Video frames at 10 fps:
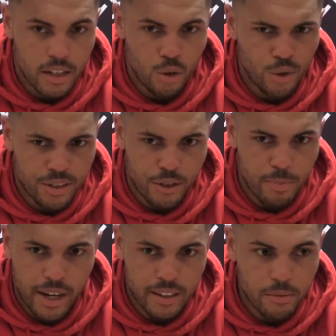no
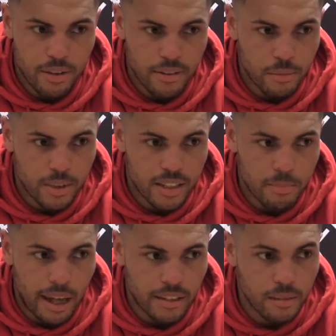disrespect to them, I think we
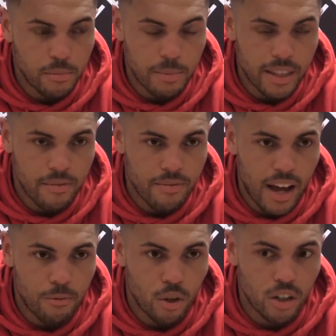dismantled them, we beat them
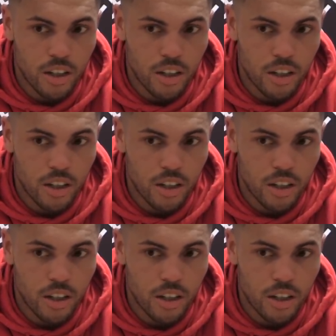5-1,